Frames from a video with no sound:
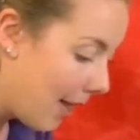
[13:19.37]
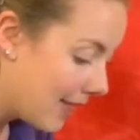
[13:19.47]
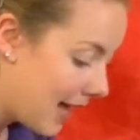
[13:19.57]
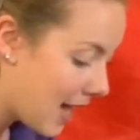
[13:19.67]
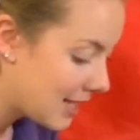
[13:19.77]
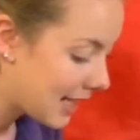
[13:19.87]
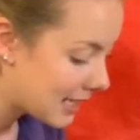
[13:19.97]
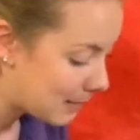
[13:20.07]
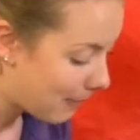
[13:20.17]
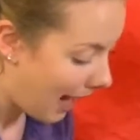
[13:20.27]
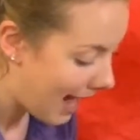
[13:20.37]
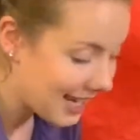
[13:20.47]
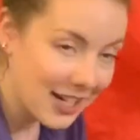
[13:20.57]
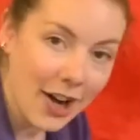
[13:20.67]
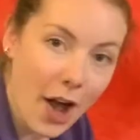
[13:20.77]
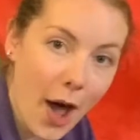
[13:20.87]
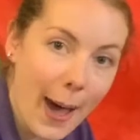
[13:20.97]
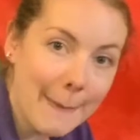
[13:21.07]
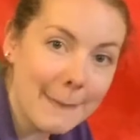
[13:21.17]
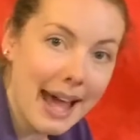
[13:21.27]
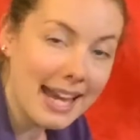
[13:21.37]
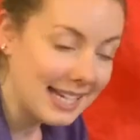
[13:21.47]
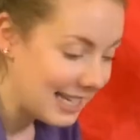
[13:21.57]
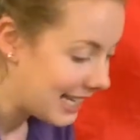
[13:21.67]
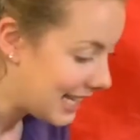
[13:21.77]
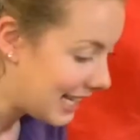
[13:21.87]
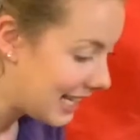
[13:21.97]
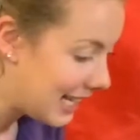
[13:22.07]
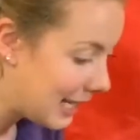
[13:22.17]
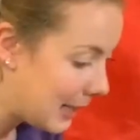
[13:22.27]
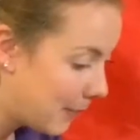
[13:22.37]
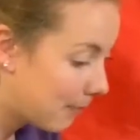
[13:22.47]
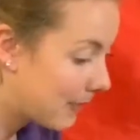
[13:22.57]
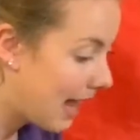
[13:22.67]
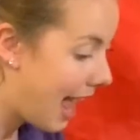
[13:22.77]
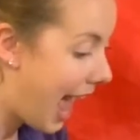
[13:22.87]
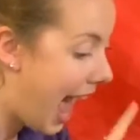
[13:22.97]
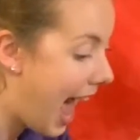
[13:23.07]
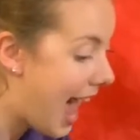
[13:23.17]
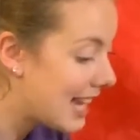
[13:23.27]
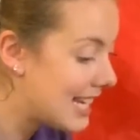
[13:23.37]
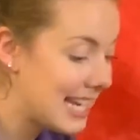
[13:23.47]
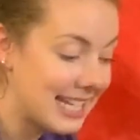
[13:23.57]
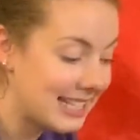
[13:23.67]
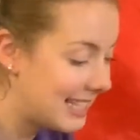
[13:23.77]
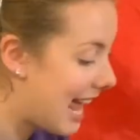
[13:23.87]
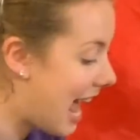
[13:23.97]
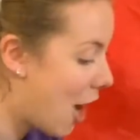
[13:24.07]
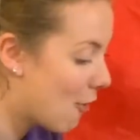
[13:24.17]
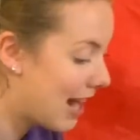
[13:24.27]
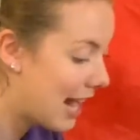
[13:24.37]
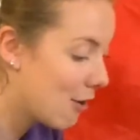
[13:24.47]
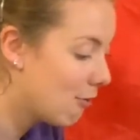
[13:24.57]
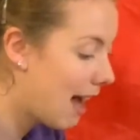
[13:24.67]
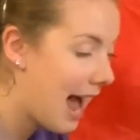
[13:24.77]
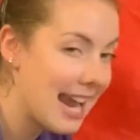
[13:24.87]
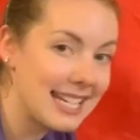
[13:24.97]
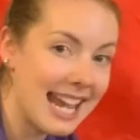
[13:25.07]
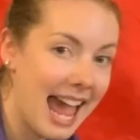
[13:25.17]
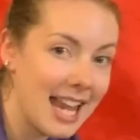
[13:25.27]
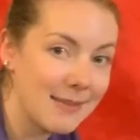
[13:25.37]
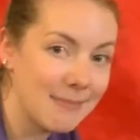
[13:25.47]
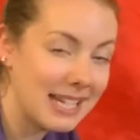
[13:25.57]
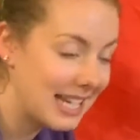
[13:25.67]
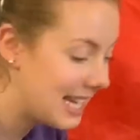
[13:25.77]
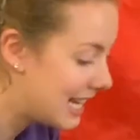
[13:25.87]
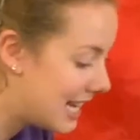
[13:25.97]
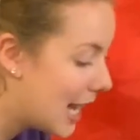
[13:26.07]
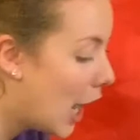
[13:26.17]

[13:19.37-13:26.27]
There's a spider on my knee, and he's staring right at me.